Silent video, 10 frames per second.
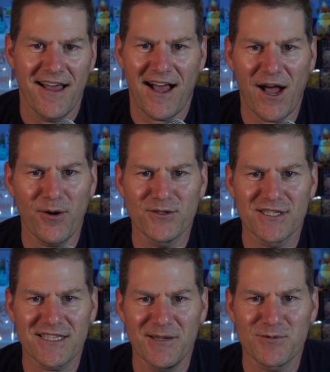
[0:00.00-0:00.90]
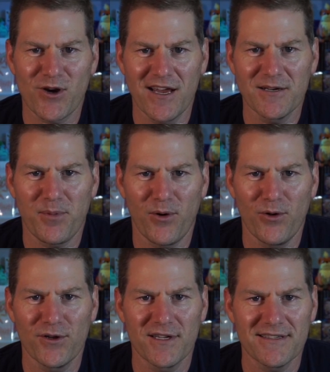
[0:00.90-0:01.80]
I would just keep trying to
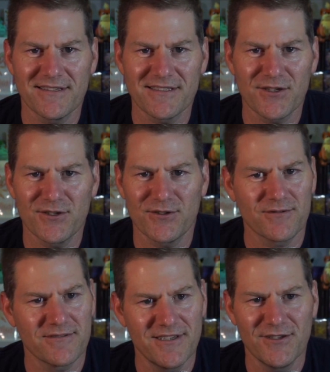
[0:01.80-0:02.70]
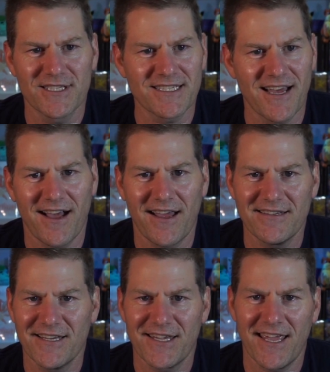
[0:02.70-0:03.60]
pull it until you decide
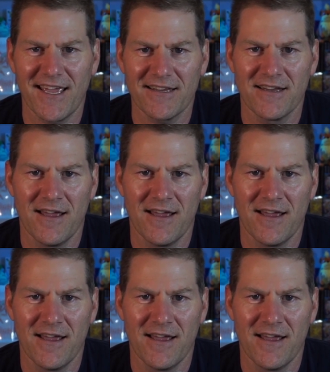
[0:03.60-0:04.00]
you can't.